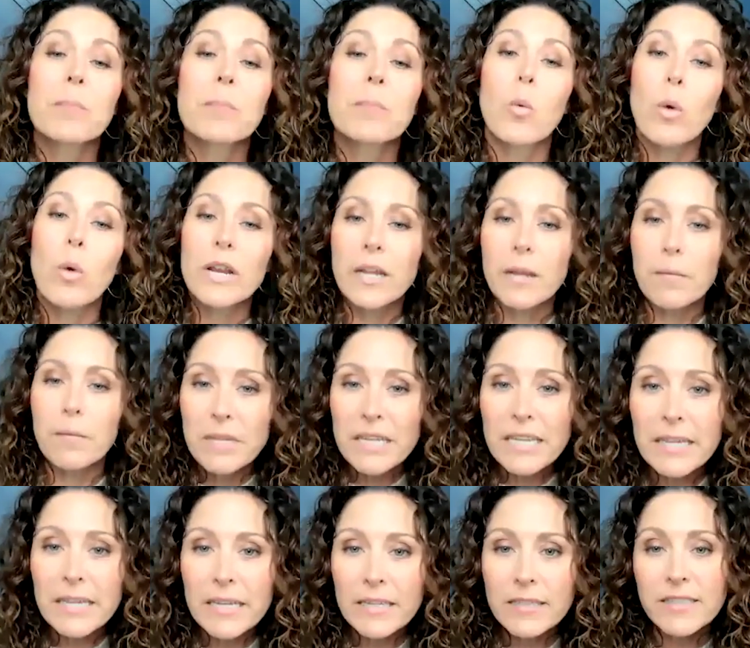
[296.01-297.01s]
But what it
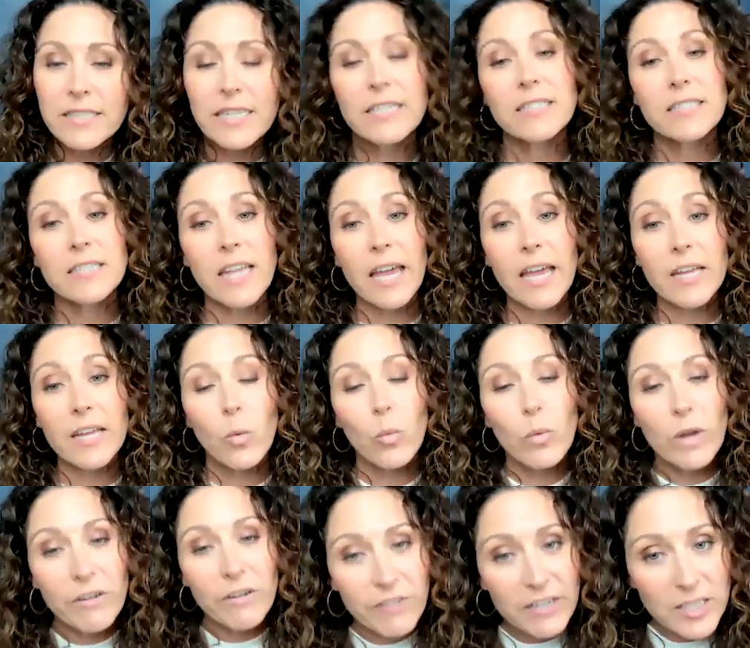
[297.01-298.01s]
means is that
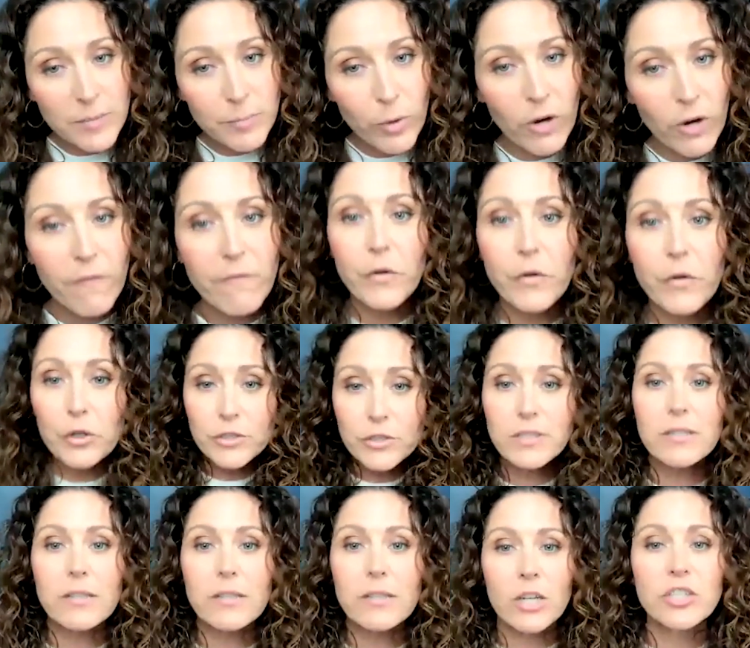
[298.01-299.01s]
when Facebook
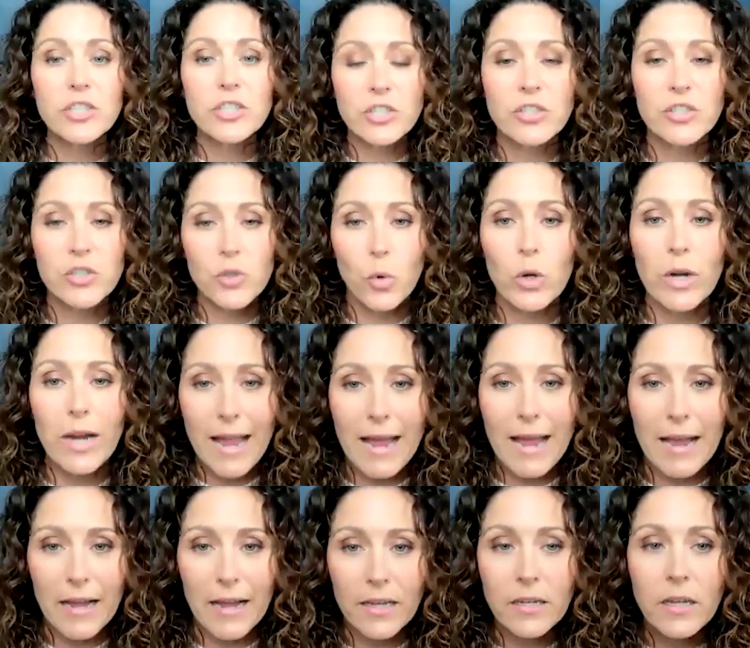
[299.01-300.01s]
first launches your
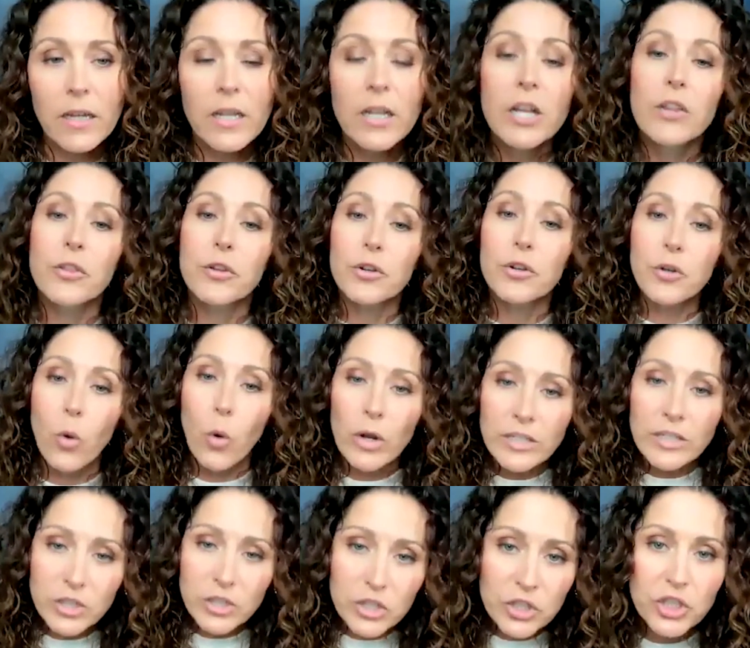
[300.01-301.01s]
ad, they're
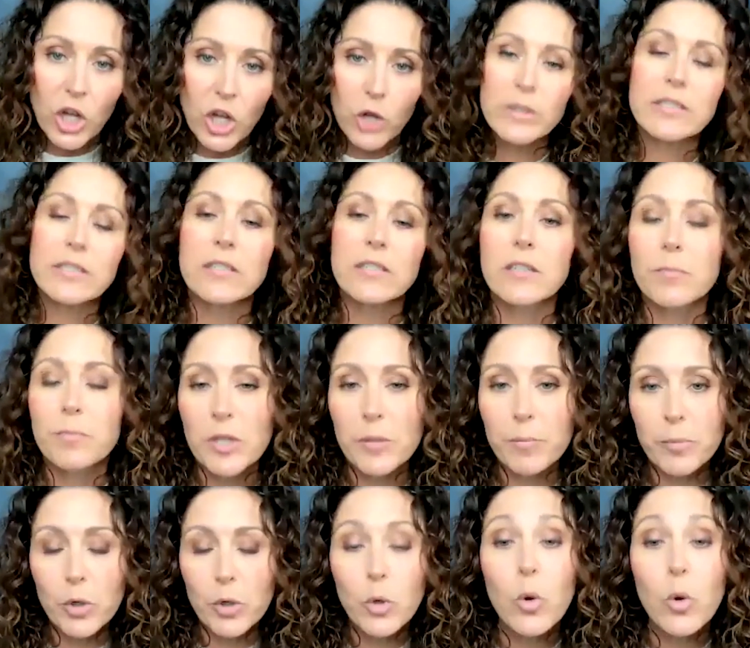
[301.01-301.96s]
going to show it to the people